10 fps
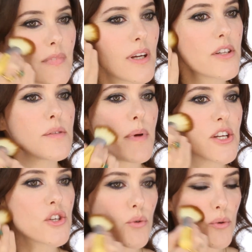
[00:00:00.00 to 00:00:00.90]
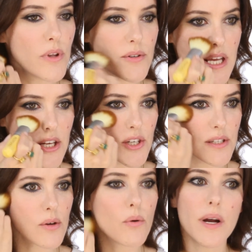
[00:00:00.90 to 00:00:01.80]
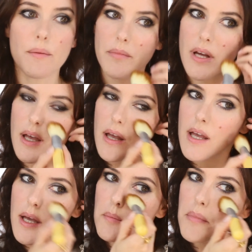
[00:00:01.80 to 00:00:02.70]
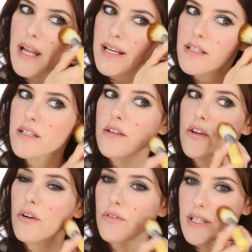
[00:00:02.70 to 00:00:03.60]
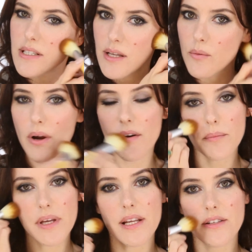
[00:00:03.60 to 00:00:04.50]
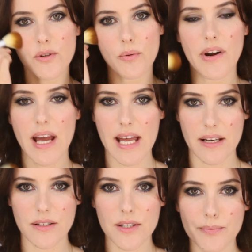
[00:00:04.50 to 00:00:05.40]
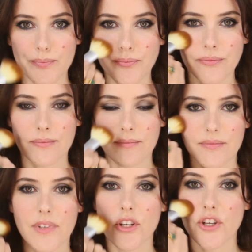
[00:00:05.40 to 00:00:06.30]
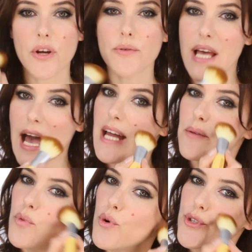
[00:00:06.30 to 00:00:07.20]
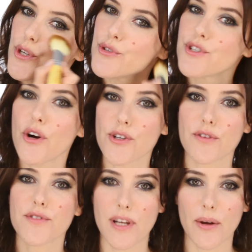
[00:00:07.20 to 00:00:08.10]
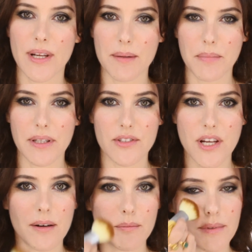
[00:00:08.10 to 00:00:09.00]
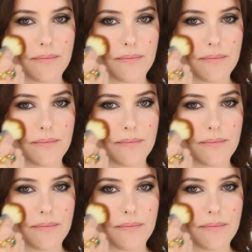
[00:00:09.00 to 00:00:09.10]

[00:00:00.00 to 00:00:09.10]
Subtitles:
And just make sure all those edges are quite blended so you can't really see where it begins or where it ends. And you can always add more, so start off slowly and build up.